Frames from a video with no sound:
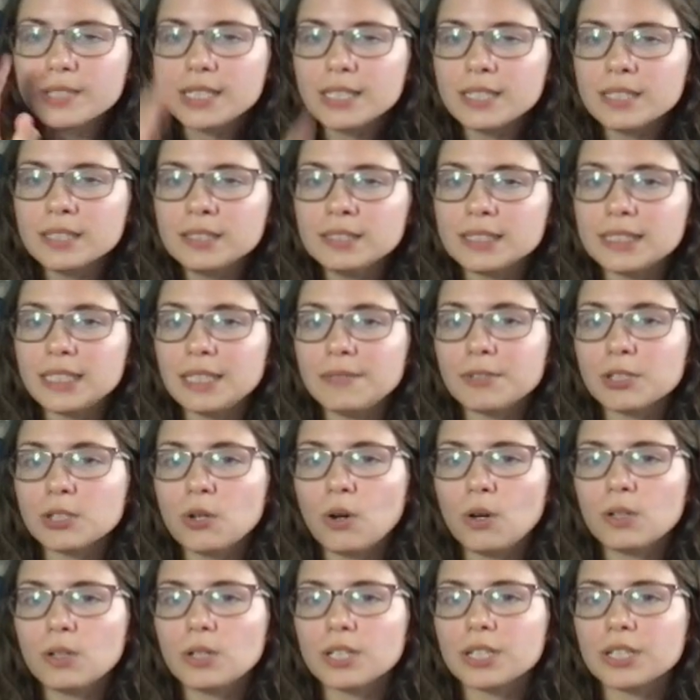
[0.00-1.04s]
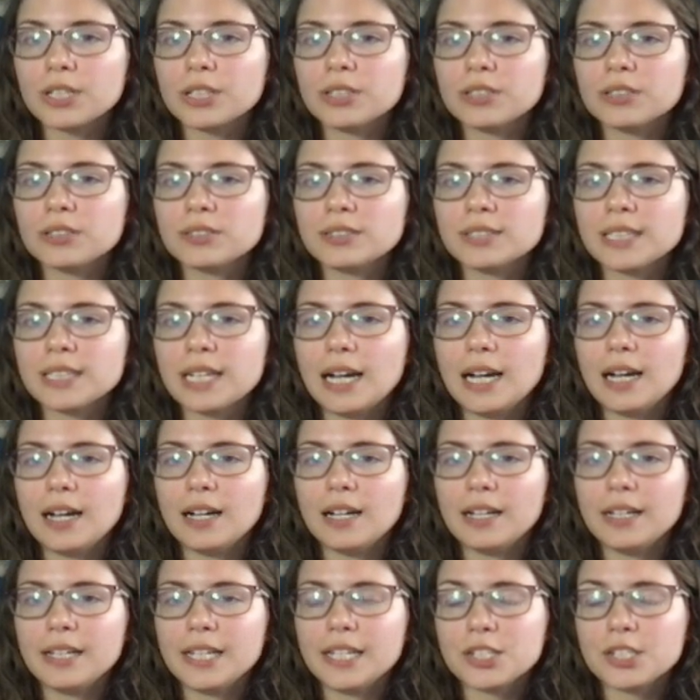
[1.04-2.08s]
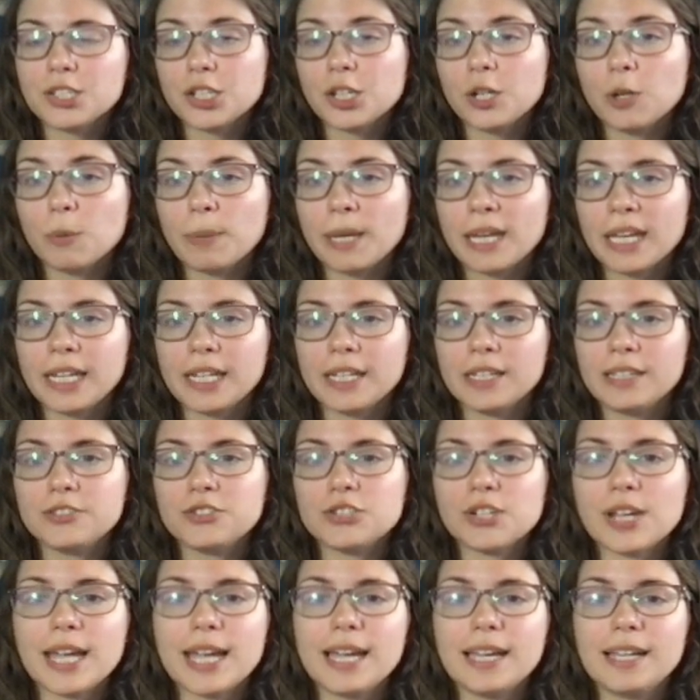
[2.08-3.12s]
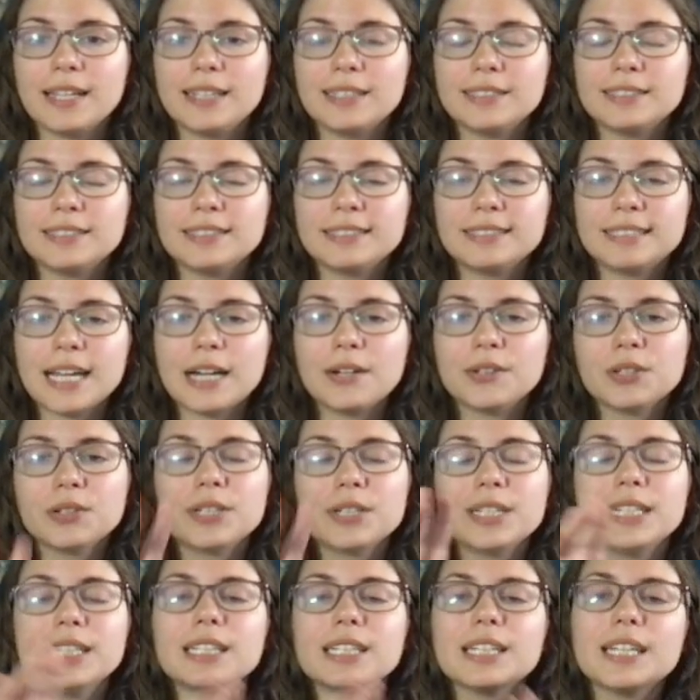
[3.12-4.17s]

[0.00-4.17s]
Stephen Kohler's Itch.io page and download it.